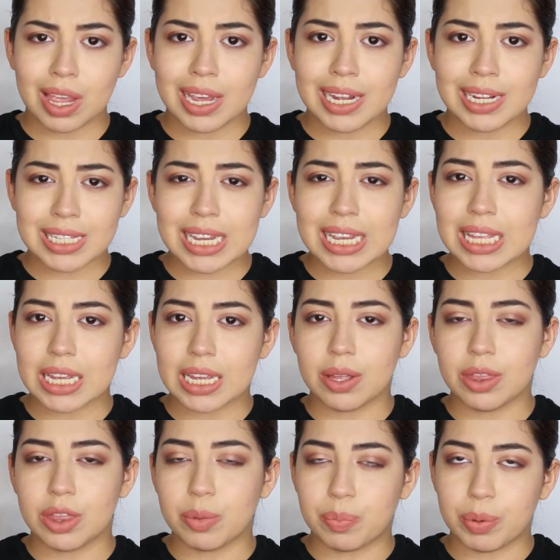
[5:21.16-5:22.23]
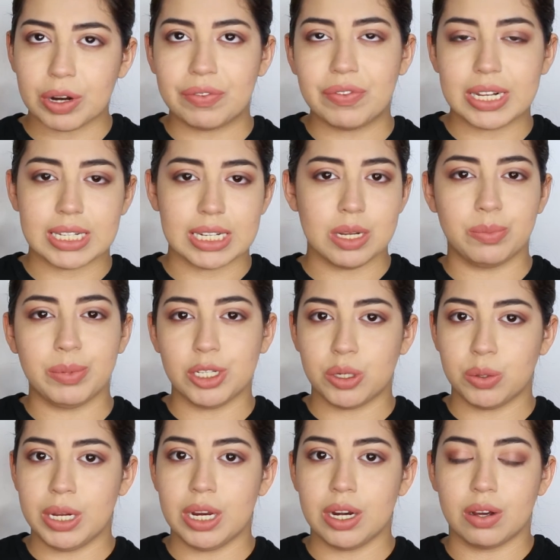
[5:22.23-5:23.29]
it's like the perfect in
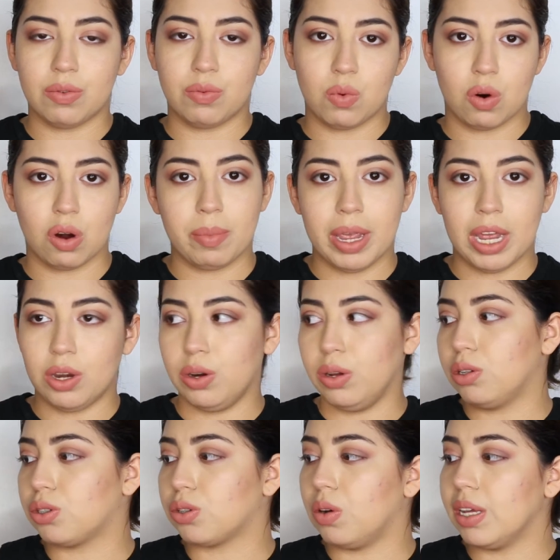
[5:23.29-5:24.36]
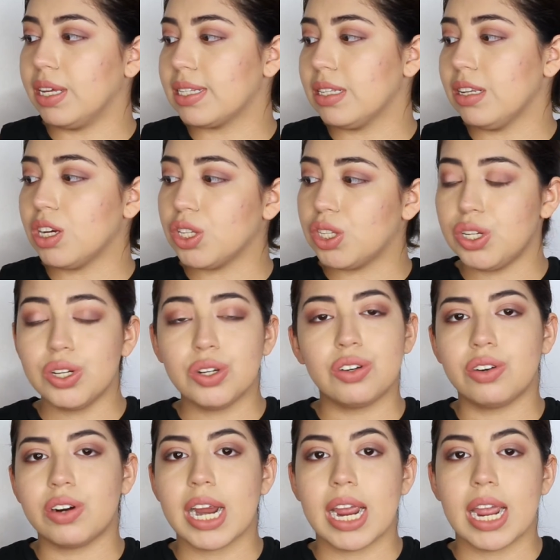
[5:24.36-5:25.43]
between of warm and neutral. It's not too
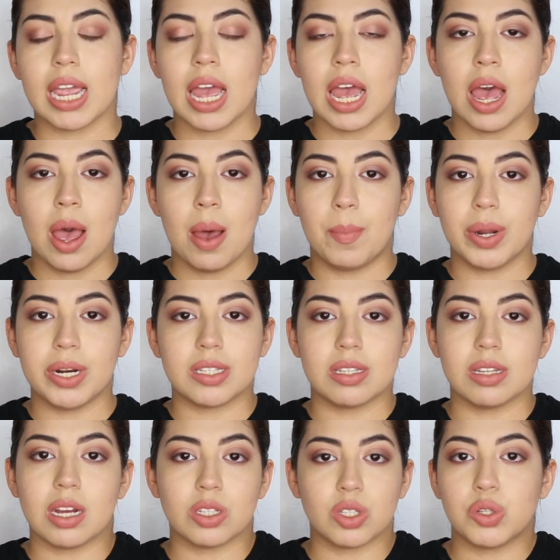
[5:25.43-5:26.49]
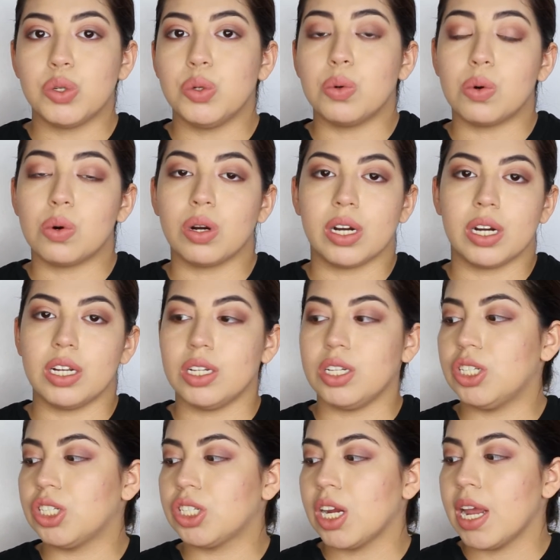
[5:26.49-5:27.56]
gray, but it's not too
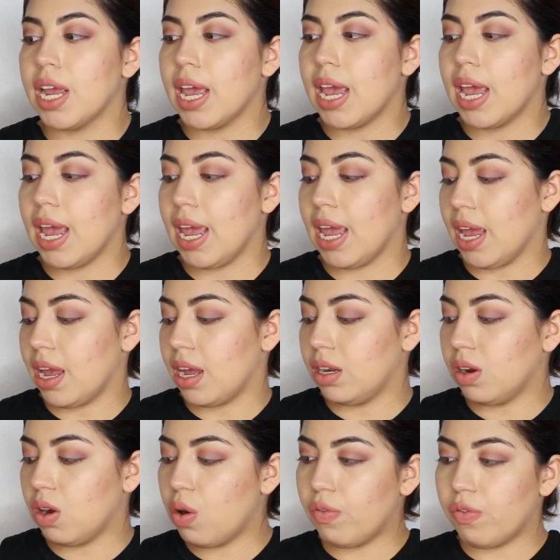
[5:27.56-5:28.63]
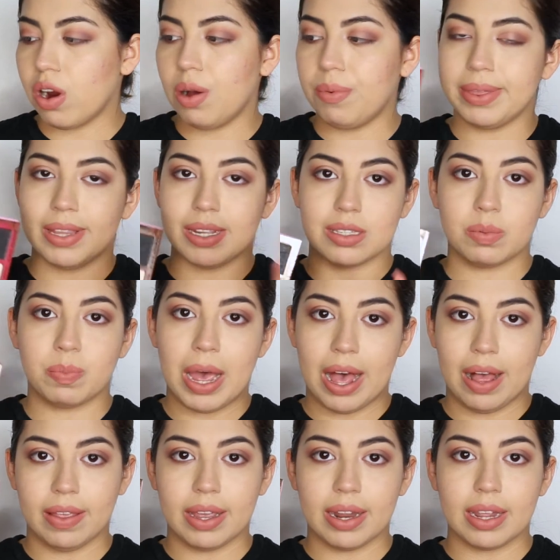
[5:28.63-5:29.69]
orange. And overall with this
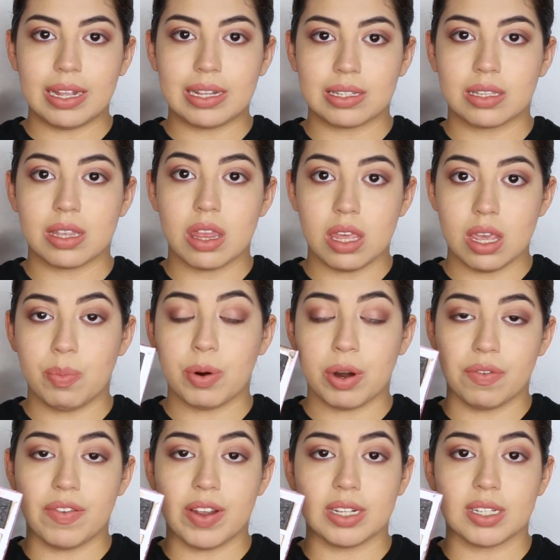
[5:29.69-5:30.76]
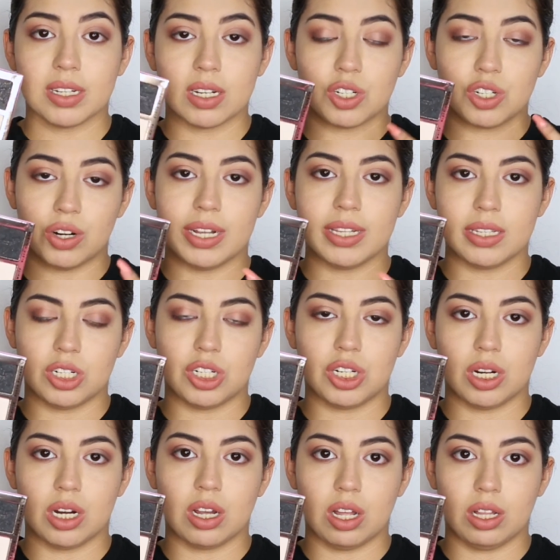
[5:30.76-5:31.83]
palette, it's the perfect
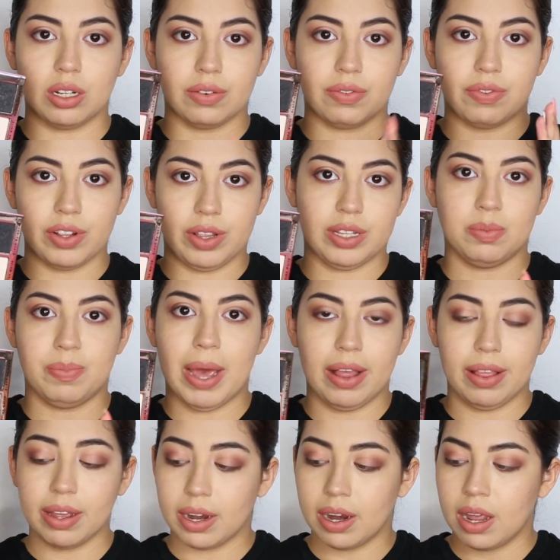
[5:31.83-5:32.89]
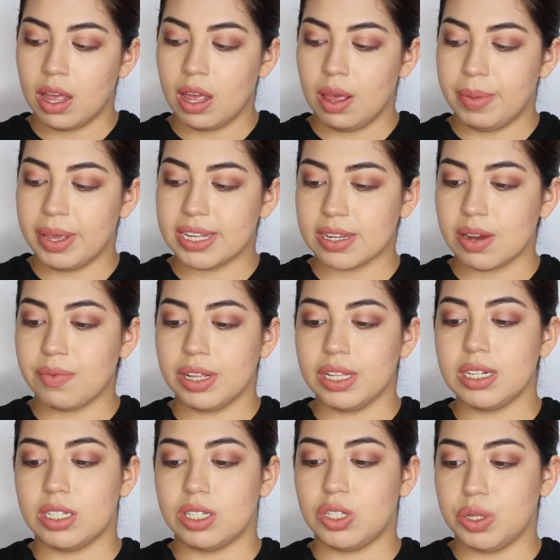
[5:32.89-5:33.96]
transition color for this palette because I
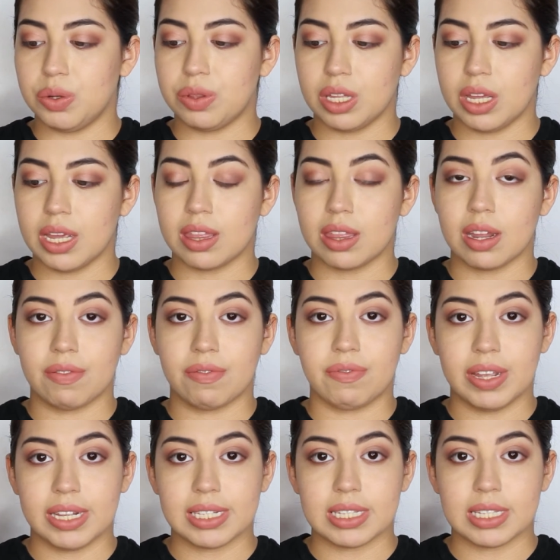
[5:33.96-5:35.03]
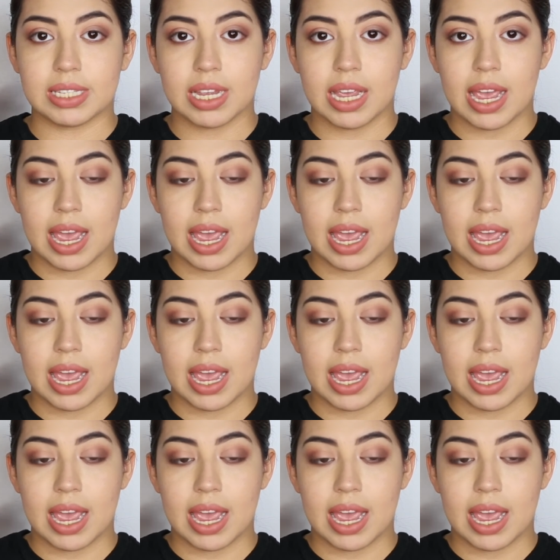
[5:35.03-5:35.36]
really do think that it fits